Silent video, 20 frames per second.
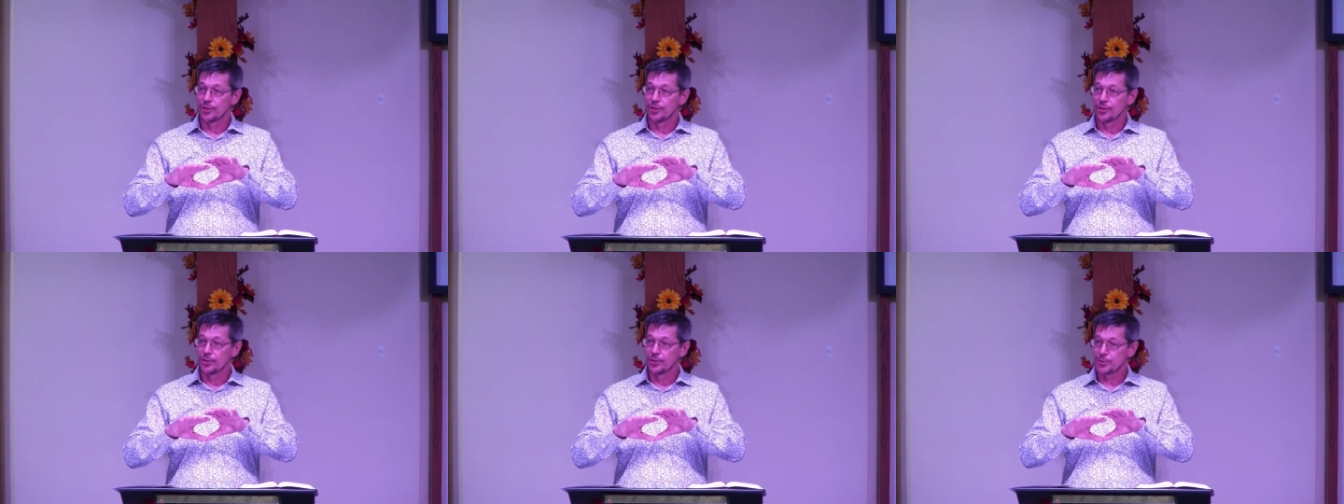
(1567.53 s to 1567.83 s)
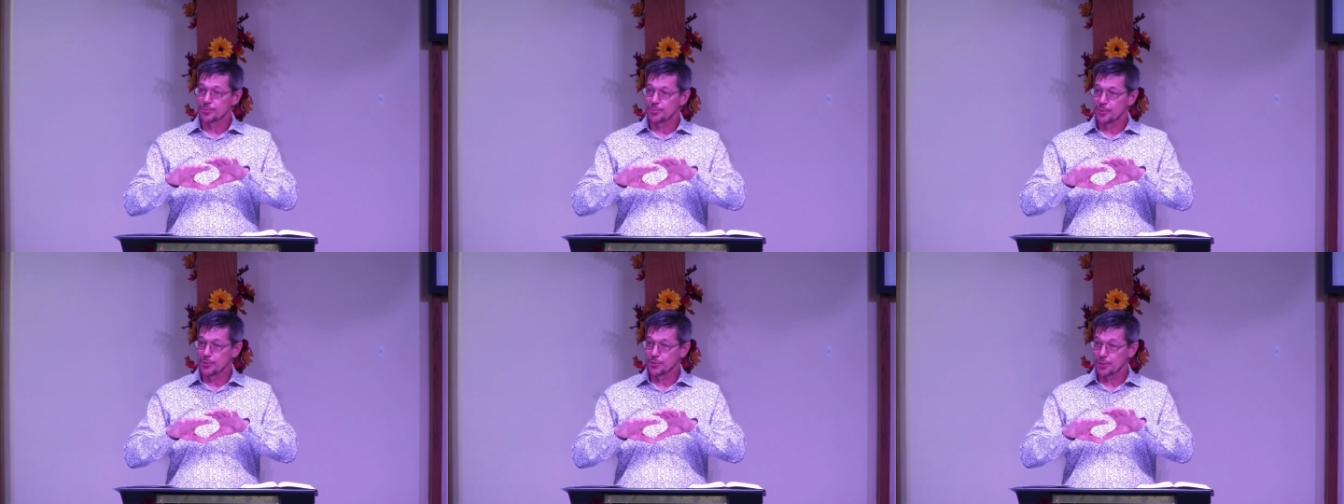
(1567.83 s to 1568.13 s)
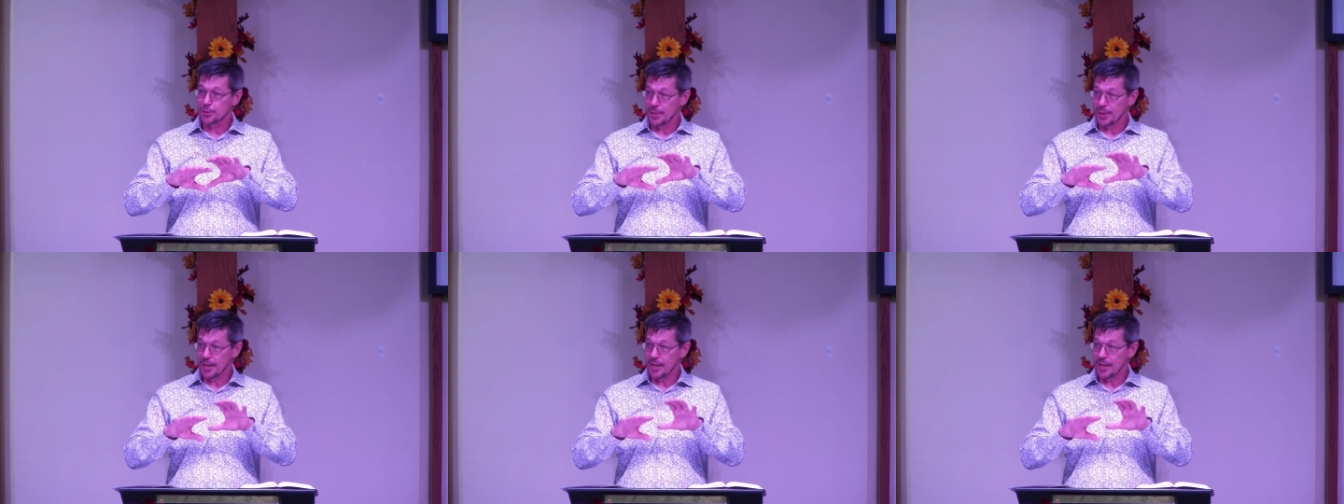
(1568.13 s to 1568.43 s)
supposed
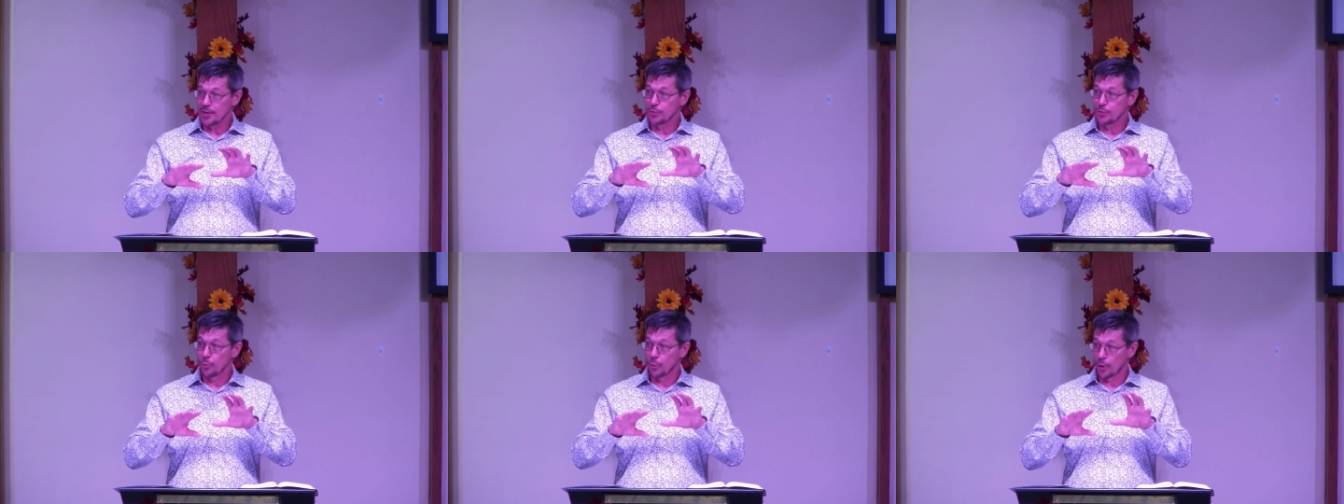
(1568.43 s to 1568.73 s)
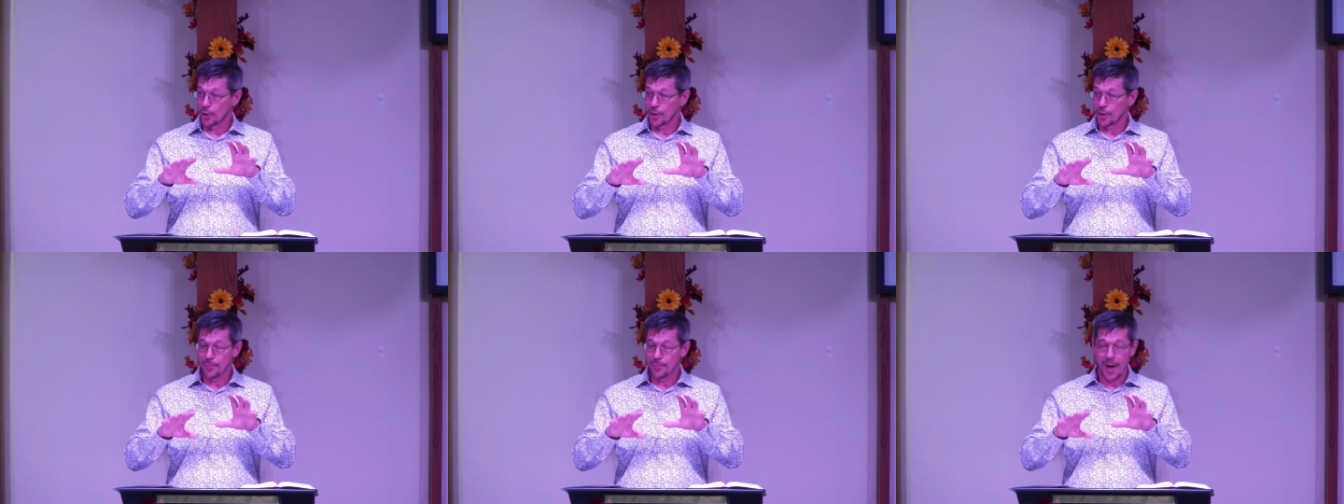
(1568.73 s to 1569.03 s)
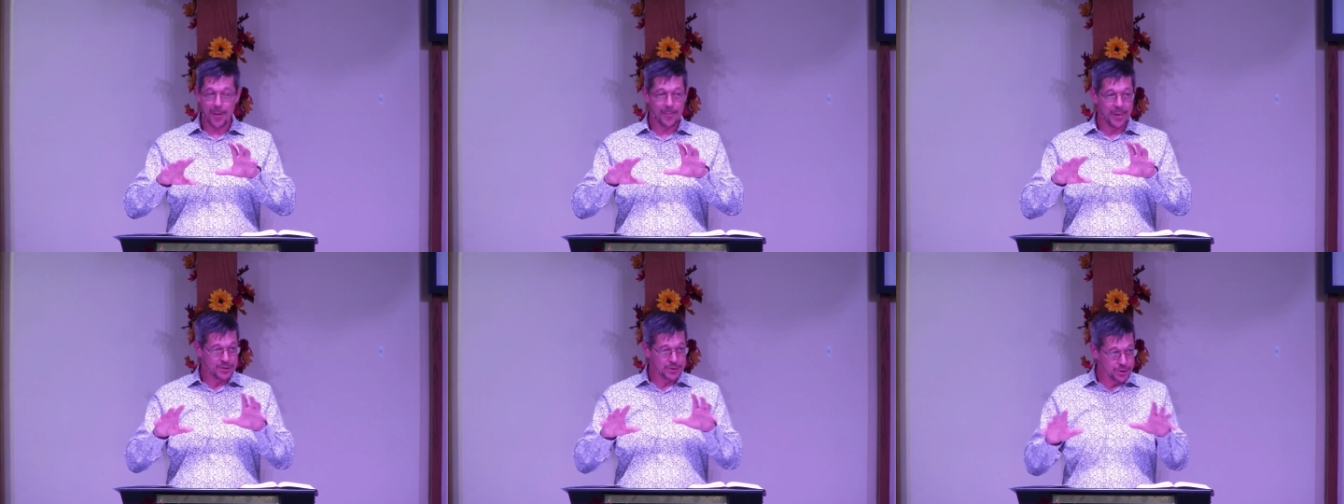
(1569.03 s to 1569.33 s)
to be worried about my
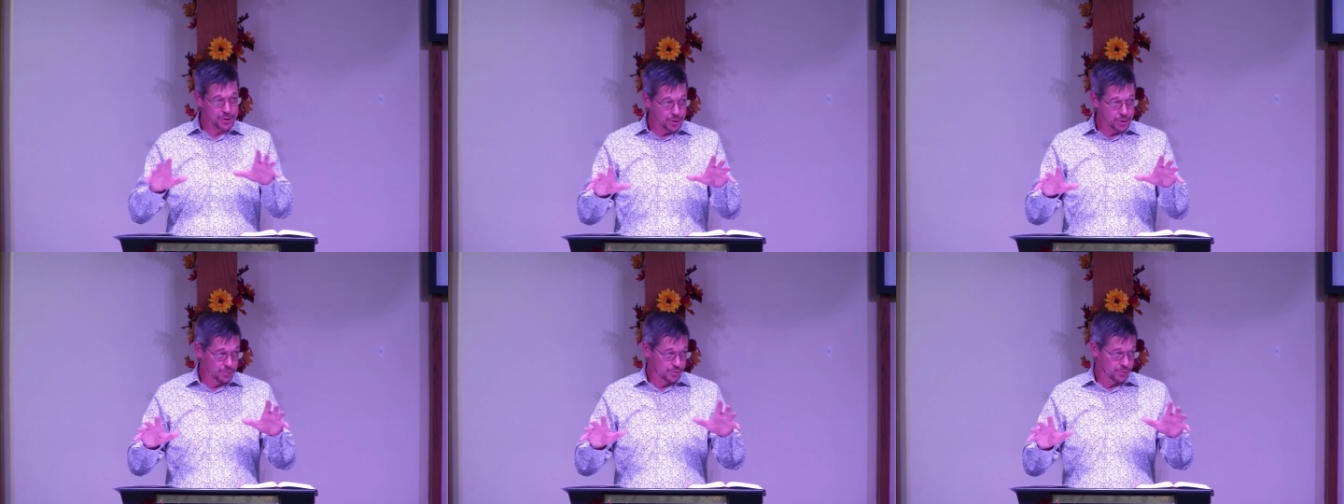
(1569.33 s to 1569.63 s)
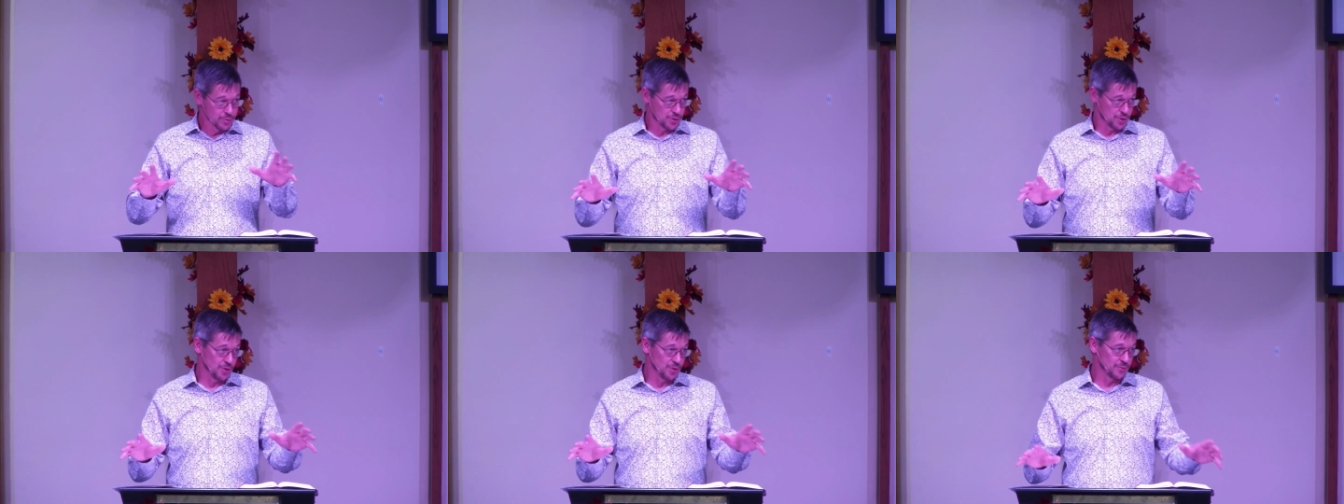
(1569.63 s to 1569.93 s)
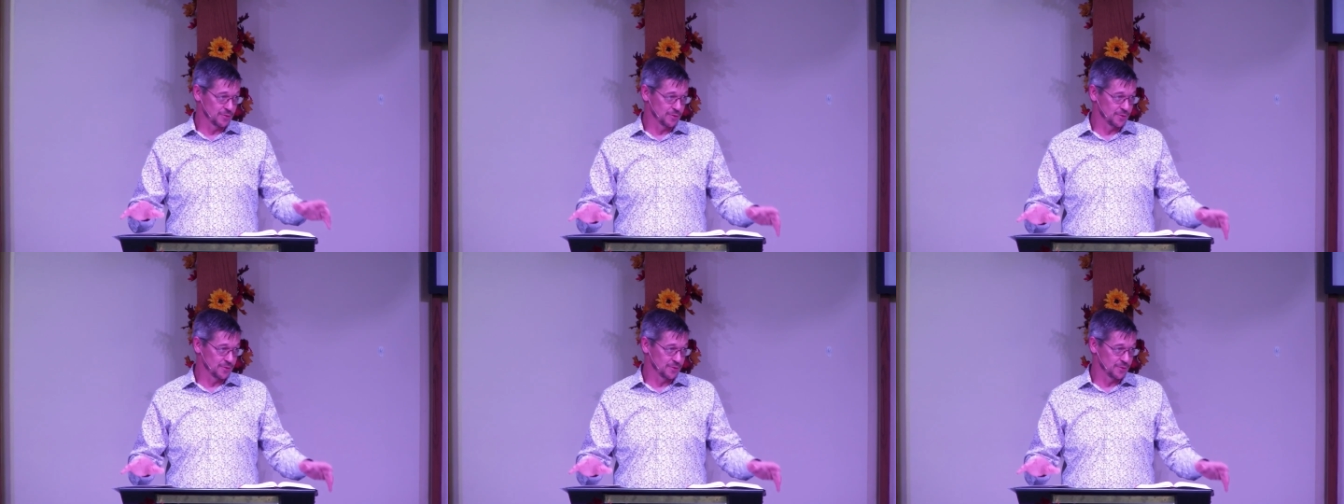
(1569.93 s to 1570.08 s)
children's children,